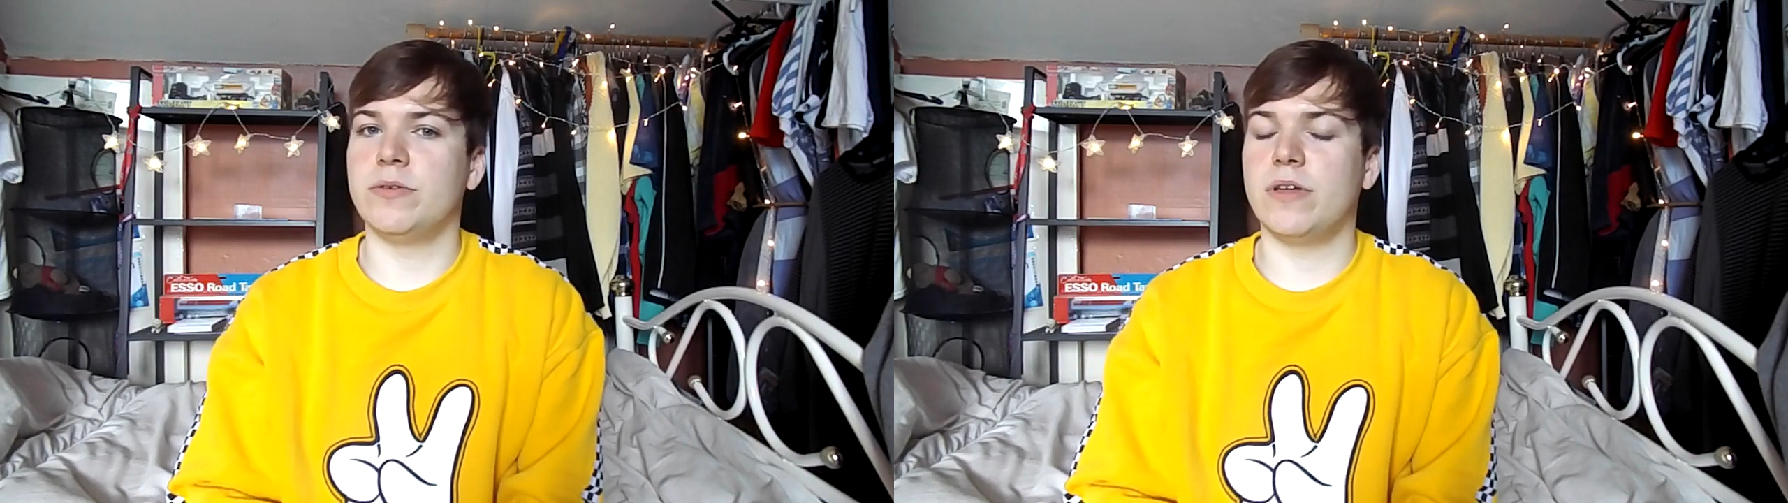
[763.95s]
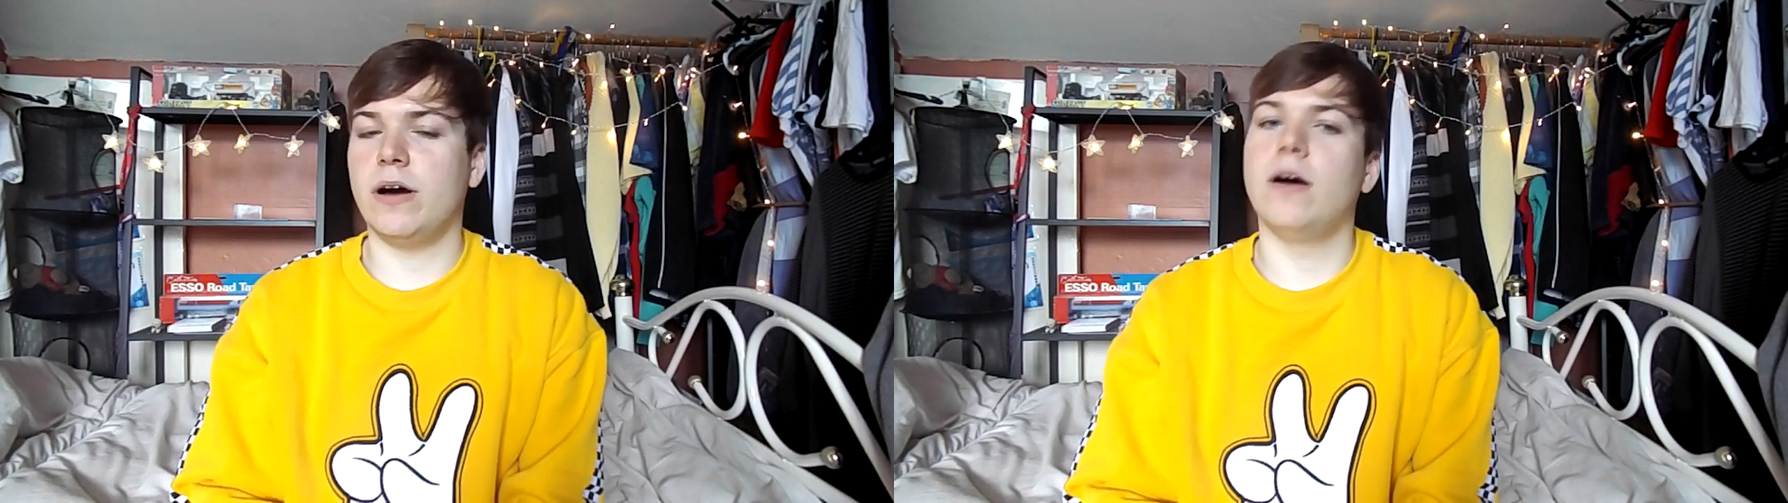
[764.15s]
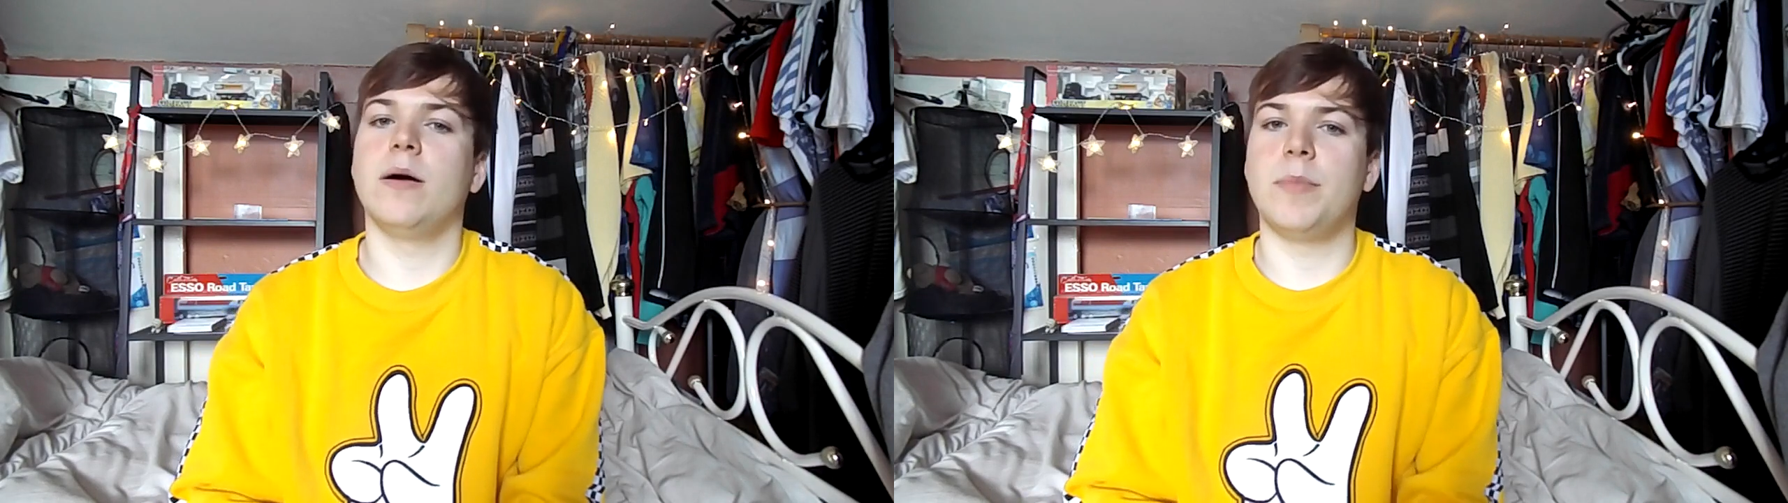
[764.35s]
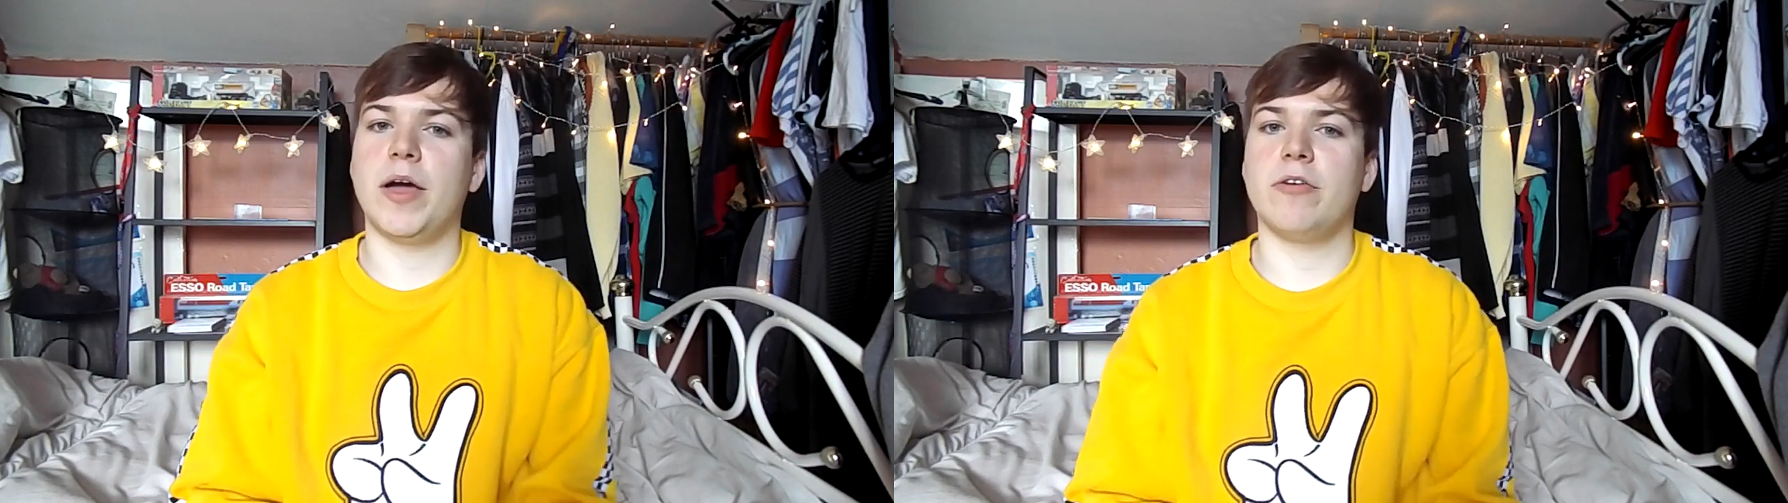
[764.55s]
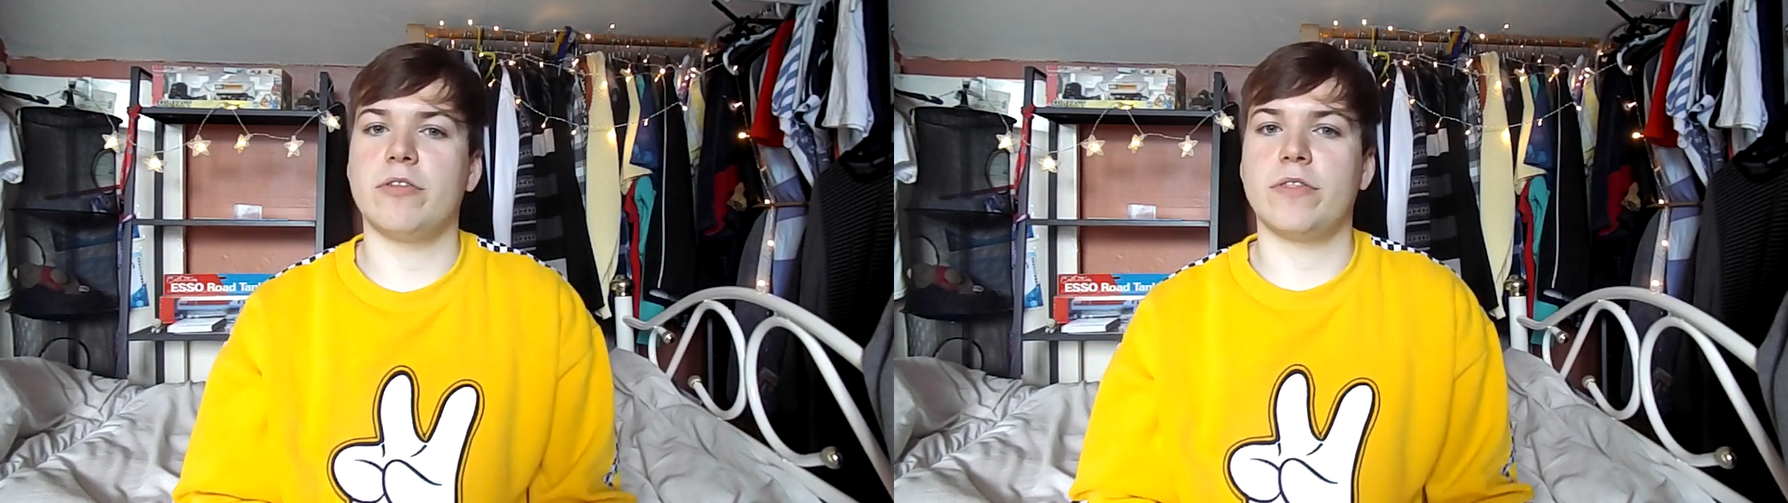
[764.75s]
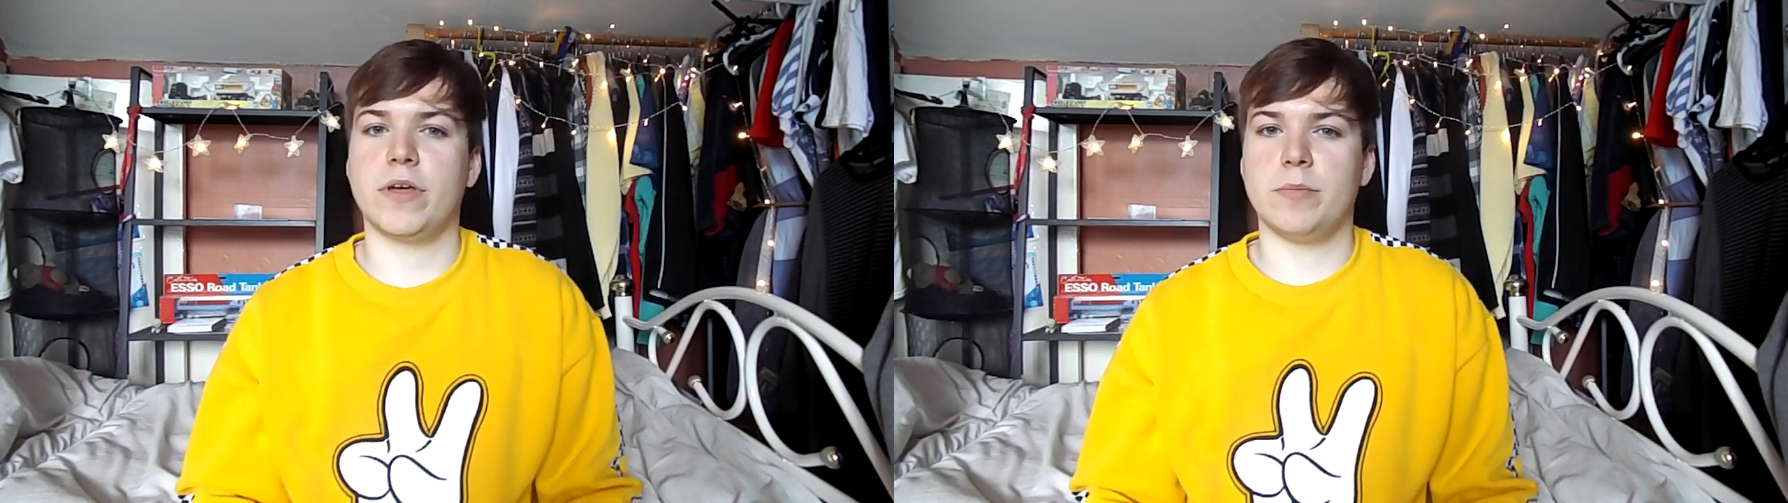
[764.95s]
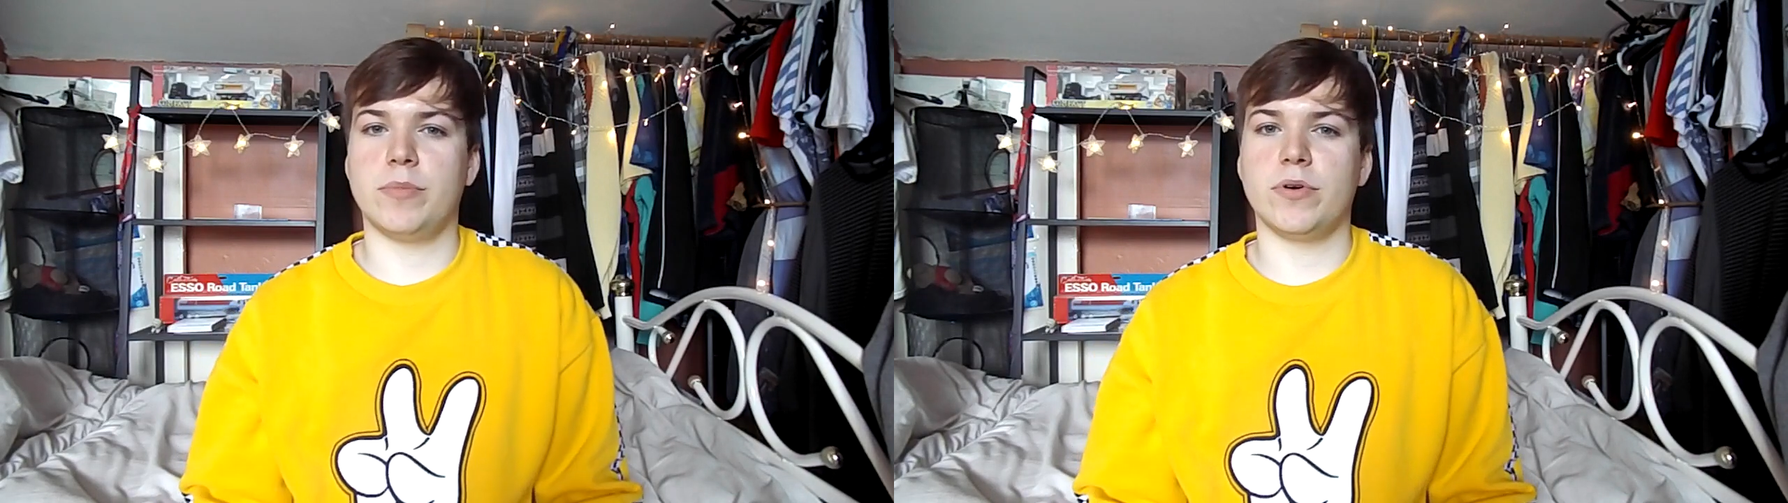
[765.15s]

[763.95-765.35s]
with it a lot better, I think.